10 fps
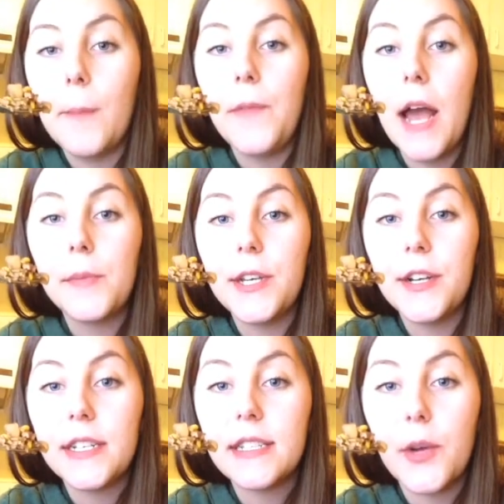Now I'm
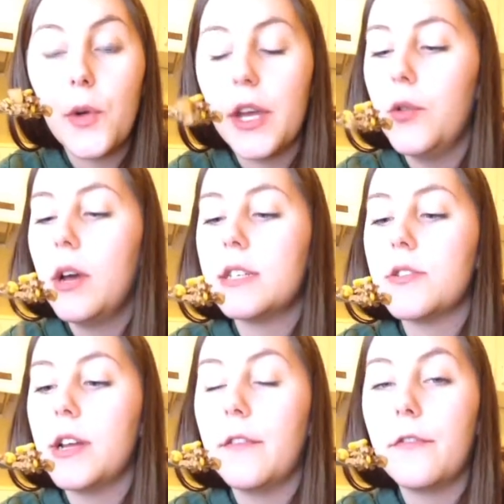curious, like, what you guys are
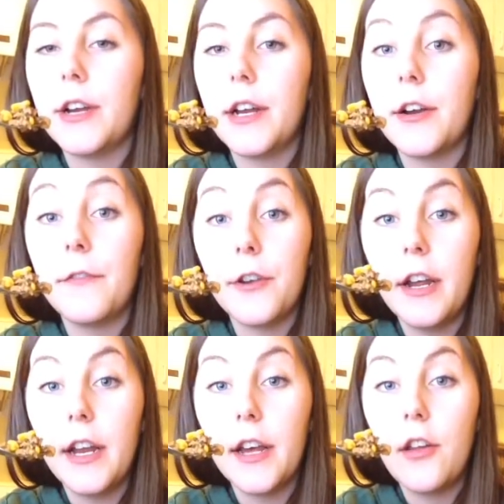eating for dinner. If you're
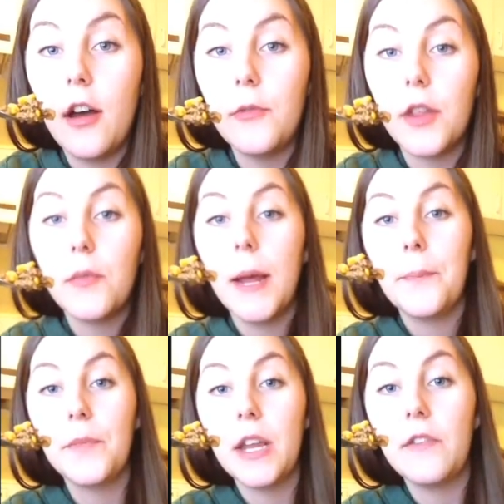eating along with
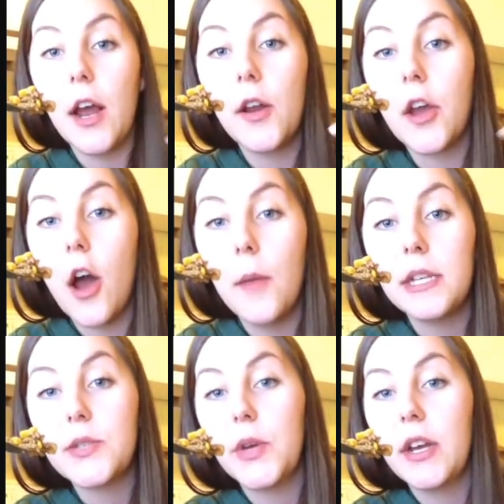me, leave down in the
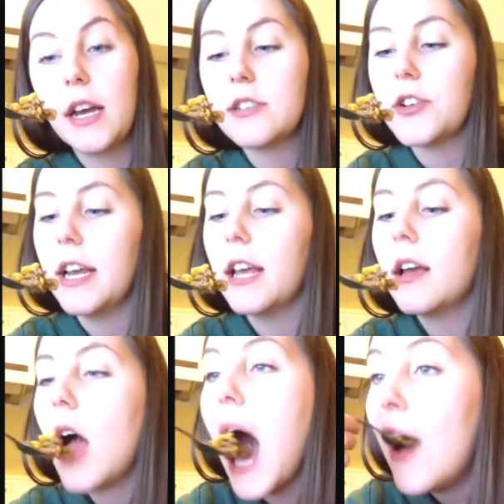comments what you guys are
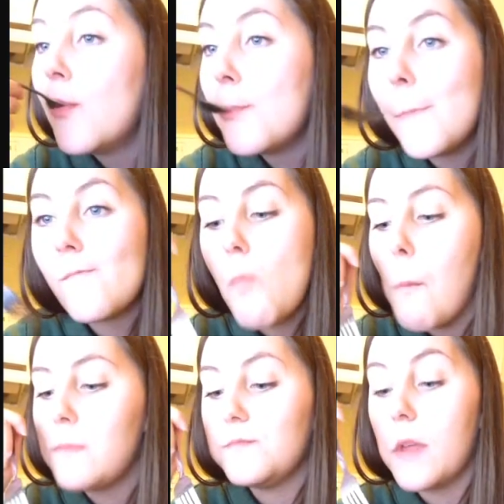eating.
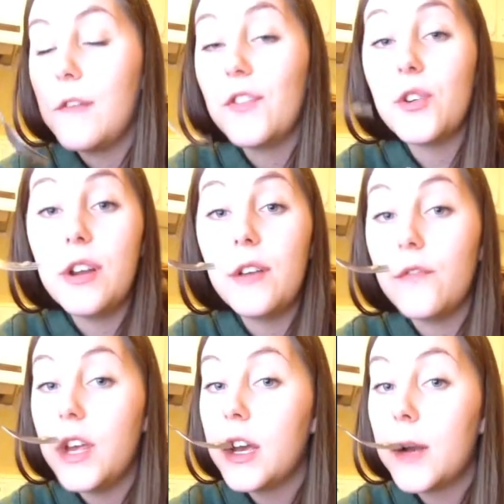And if you're eating
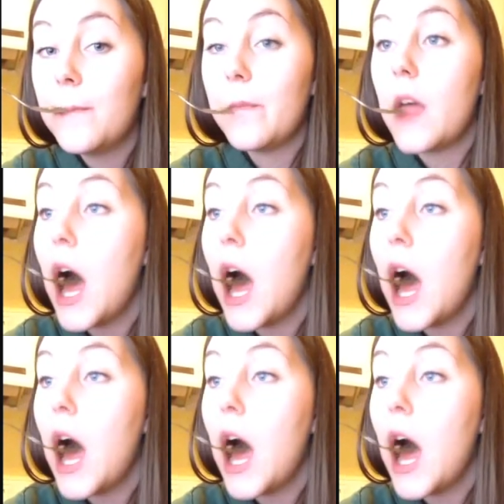vegan,